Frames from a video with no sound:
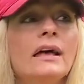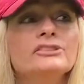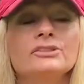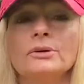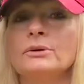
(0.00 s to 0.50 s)

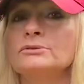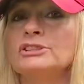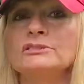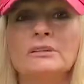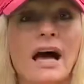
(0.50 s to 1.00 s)
So
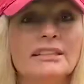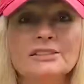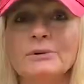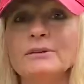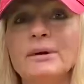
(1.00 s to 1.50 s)
I
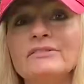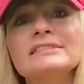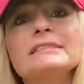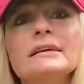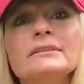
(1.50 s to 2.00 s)
just went in my
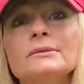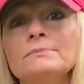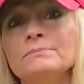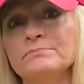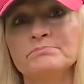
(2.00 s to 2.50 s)

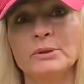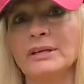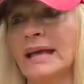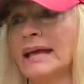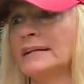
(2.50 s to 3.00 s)
recyclable can.